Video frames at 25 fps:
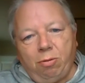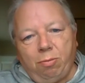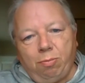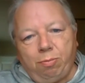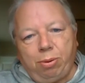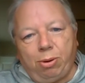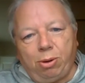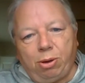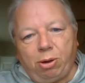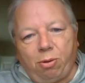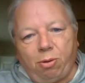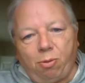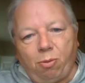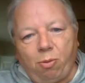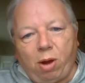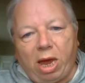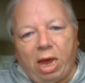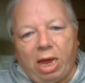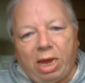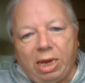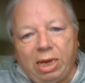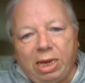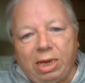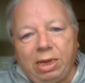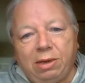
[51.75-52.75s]
pull
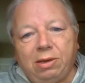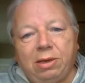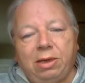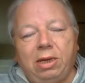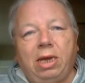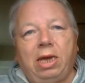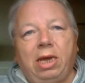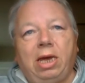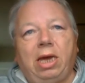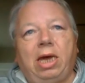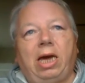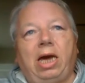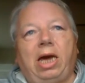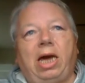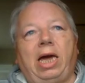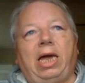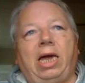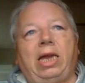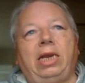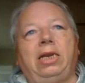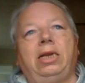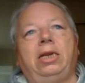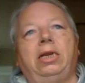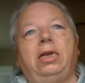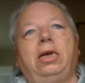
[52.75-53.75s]
away,
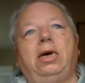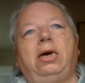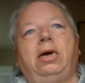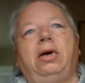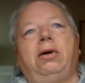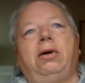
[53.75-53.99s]
and